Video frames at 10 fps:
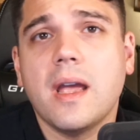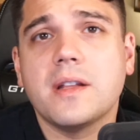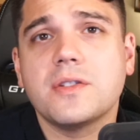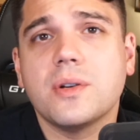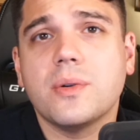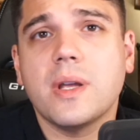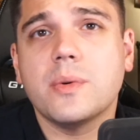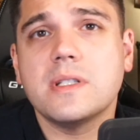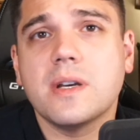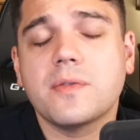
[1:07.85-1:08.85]
and so it
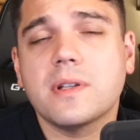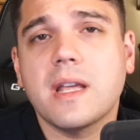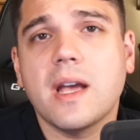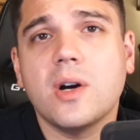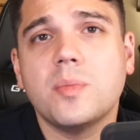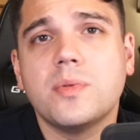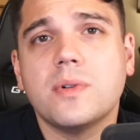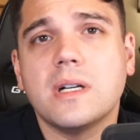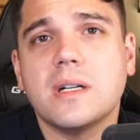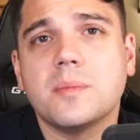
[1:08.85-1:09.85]
would definitely help
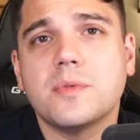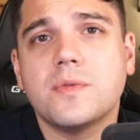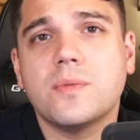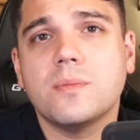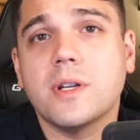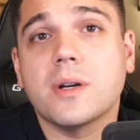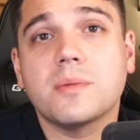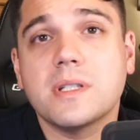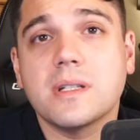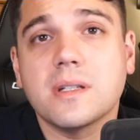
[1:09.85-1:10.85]

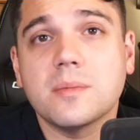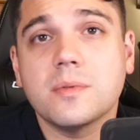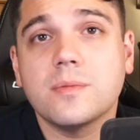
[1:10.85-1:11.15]
to